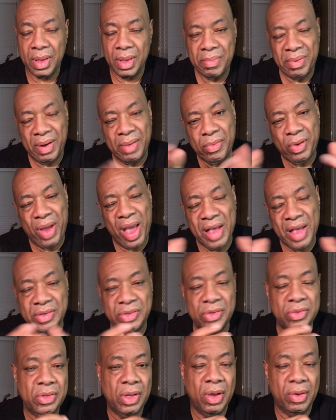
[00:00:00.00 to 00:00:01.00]
But I want to ask
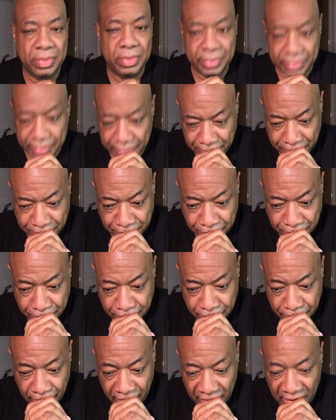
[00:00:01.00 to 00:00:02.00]
you though,
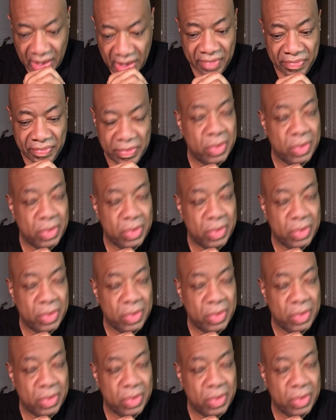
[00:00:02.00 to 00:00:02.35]
if